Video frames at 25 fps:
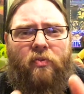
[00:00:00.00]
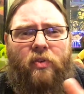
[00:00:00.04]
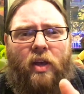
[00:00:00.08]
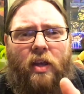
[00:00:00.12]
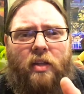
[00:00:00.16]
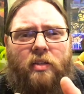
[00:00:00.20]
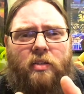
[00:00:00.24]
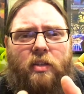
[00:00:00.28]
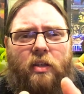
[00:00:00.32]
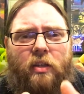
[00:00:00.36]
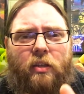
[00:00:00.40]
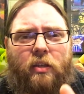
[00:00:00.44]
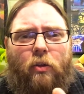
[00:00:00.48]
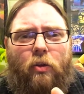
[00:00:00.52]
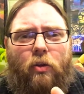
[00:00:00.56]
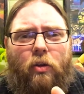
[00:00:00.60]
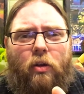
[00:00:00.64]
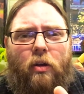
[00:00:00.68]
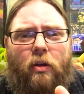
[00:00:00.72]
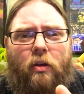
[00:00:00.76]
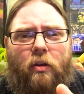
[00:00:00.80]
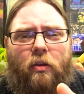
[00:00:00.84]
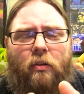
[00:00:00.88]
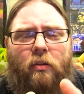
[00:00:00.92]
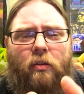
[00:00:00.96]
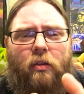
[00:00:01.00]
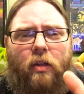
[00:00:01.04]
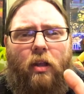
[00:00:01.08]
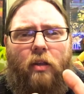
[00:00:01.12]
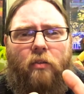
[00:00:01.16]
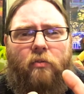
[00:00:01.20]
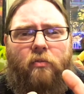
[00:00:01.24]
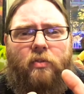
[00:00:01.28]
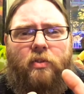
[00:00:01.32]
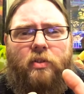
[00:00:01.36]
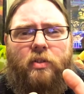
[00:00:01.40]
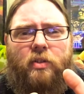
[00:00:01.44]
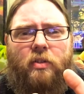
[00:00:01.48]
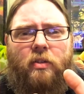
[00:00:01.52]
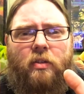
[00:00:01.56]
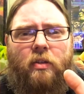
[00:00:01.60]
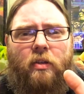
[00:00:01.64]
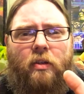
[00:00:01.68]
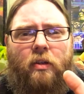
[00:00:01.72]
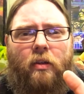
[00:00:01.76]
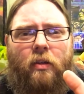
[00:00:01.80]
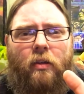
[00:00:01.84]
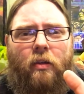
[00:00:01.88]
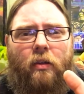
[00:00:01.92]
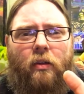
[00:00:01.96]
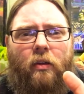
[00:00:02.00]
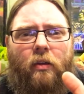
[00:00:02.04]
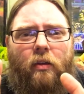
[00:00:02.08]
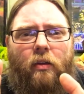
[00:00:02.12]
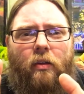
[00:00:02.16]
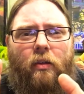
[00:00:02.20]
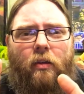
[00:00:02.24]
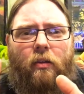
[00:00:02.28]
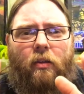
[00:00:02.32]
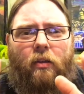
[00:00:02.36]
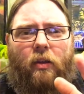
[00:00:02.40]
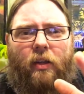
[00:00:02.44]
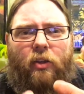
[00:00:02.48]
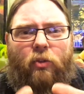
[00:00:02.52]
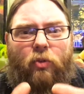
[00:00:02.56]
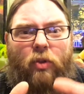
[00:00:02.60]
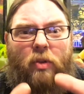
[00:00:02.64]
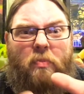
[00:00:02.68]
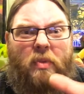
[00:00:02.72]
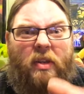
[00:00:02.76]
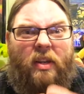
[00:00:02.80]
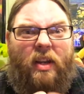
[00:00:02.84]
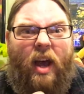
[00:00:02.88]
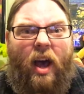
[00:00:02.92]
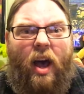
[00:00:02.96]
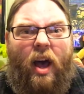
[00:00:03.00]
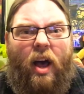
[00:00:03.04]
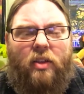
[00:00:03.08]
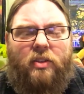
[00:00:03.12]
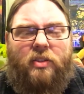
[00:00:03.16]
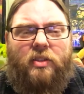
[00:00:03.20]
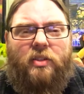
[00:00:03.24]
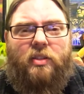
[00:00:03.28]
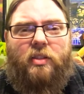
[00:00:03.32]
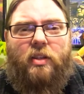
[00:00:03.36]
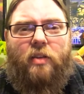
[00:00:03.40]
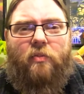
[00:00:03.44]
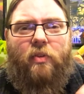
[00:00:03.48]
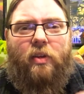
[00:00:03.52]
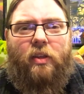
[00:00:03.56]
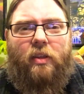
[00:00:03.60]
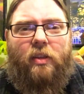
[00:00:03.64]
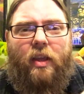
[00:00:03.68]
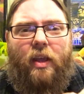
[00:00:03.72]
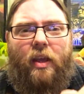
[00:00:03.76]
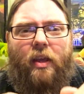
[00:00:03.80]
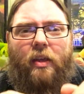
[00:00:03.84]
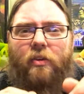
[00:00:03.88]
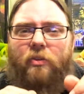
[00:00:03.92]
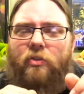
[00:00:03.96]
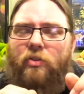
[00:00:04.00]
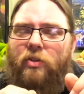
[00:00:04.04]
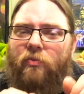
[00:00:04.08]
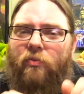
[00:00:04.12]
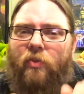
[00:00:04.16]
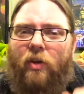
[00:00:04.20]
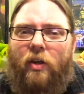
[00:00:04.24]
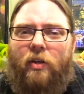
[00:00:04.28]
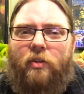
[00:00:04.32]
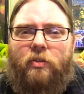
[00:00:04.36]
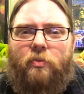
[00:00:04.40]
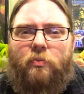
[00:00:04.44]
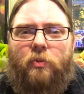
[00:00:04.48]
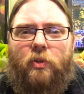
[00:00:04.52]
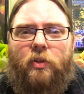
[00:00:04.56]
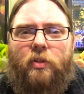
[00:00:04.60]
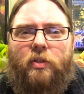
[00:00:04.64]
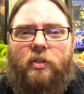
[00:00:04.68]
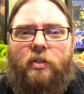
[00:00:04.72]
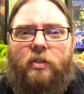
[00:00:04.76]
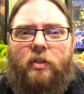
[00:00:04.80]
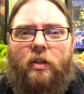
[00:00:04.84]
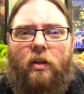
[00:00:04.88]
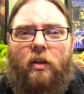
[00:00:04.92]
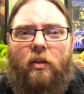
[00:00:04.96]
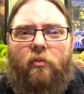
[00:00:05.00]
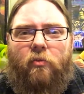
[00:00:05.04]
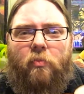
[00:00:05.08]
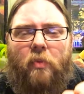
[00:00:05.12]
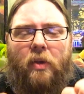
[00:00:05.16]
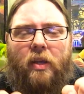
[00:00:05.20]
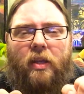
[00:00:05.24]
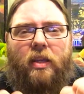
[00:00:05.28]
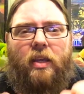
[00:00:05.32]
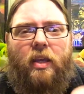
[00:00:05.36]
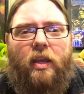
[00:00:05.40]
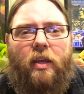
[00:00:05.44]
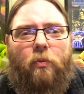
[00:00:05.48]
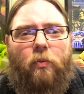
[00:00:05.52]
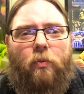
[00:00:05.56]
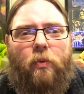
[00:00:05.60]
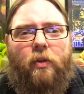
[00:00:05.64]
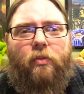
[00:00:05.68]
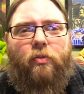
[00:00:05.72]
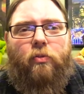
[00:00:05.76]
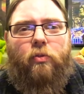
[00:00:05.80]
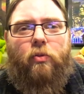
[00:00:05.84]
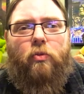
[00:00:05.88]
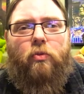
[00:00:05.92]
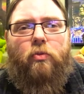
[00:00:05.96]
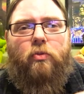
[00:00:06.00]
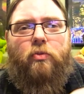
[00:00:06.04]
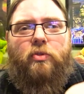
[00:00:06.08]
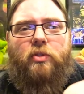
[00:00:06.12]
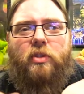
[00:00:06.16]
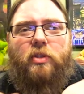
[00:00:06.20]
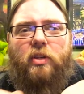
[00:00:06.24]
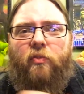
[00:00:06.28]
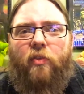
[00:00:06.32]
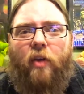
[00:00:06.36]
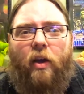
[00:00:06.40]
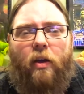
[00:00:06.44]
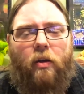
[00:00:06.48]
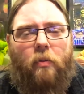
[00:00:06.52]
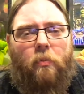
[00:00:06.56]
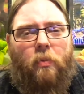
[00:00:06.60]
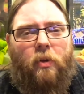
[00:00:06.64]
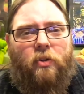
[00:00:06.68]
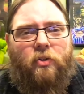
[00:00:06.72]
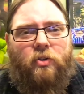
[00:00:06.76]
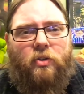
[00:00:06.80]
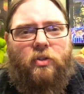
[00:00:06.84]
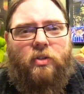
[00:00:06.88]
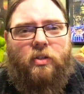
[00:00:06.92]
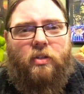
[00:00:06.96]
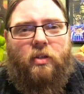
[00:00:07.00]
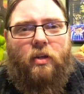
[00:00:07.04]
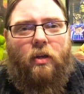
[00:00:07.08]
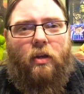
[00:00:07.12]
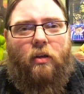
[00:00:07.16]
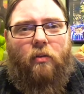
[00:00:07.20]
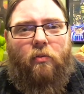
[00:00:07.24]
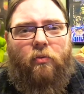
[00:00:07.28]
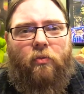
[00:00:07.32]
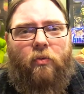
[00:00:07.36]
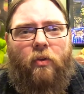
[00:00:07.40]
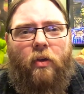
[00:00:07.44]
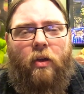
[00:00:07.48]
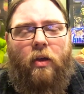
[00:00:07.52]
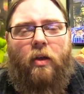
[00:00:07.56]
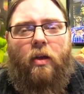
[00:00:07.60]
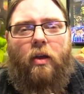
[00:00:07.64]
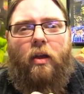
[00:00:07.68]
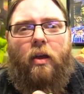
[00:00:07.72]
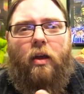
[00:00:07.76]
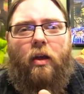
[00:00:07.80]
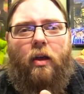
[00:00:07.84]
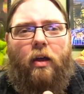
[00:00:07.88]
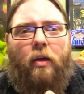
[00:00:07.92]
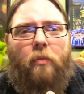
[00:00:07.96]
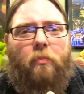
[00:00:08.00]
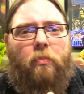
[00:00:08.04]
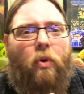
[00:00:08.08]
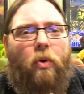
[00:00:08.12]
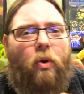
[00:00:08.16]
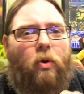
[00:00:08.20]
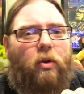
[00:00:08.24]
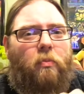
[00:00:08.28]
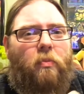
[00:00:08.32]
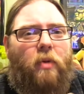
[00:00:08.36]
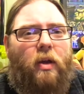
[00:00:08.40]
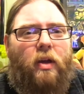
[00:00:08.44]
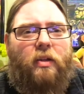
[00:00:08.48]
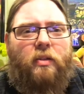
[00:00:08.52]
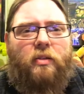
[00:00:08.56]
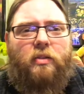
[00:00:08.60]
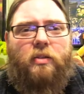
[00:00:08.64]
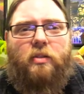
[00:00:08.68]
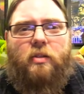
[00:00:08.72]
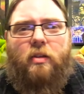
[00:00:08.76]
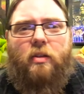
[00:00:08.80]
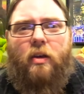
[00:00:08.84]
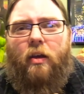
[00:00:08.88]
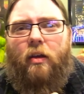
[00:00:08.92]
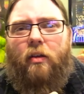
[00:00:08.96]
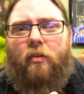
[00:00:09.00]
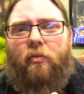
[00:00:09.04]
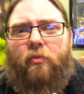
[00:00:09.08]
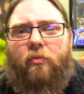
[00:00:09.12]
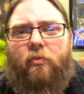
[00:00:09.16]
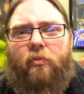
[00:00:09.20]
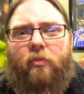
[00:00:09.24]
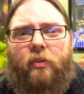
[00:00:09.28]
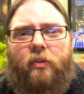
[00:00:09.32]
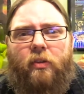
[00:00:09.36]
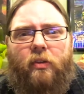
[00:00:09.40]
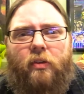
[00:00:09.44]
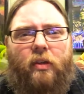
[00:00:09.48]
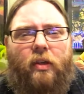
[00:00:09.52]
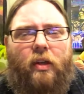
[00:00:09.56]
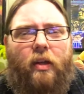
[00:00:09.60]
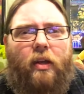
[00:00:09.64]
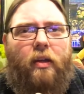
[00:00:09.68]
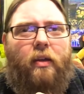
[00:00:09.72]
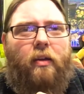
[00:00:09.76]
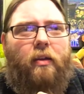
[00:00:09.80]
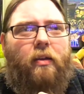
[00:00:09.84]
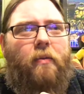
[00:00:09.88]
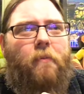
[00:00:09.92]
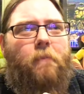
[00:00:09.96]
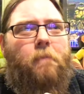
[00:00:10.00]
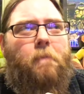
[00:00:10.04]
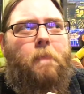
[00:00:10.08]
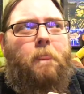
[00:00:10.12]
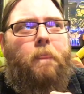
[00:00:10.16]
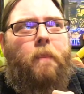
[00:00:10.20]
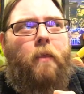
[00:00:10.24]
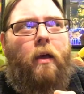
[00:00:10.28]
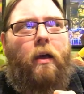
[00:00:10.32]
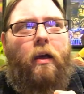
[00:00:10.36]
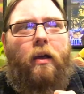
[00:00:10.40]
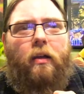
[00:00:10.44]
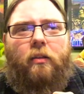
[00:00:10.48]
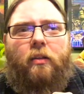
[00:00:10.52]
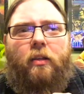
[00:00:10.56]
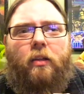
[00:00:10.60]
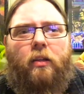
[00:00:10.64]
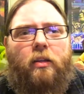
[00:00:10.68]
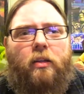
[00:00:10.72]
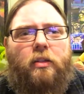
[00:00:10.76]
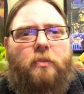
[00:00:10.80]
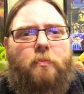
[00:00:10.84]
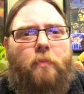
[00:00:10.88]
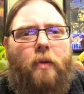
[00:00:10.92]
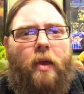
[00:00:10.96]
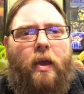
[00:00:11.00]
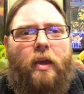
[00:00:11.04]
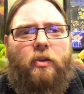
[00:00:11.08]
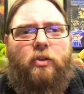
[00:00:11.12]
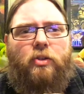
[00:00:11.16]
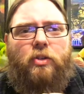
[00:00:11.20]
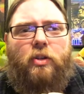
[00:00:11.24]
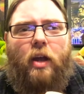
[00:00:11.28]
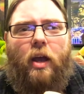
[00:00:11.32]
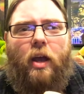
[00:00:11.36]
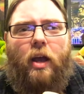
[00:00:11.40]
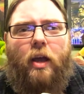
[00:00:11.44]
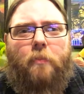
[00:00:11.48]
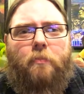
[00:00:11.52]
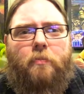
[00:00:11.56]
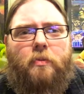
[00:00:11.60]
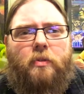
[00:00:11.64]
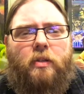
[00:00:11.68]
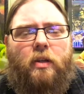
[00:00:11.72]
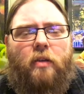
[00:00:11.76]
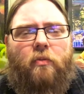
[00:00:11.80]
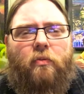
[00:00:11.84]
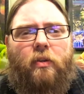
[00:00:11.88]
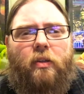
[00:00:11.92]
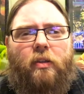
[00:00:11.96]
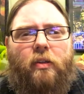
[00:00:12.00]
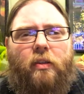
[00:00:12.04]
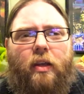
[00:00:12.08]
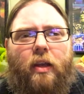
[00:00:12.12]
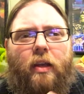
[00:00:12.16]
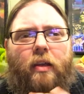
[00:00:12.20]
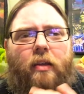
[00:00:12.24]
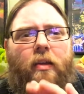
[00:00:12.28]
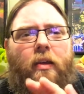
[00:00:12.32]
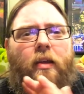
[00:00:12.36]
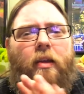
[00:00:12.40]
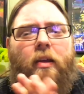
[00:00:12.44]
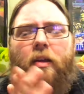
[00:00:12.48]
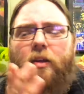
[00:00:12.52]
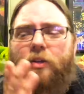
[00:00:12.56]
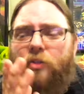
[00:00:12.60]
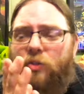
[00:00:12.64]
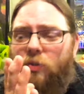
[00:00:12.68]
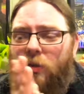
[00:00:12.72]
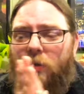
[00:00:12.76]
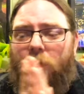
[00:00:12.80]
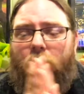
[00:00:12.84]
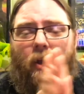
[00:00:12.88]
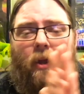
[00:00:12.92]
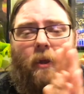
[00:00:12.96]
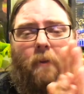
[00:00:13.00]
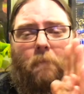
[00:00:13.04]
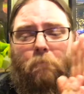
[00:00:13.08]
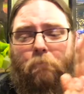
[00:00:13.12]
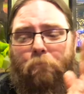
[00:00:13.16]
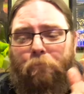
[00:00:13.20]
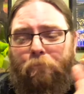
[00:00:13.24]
fiance Laura loves like creepy dolls and stuff like that, and she found some good stuff. My kid went through; she found a bunch of stuff, Pokemon stuff, and Littlest Pet Shop stuff like that. So anyway,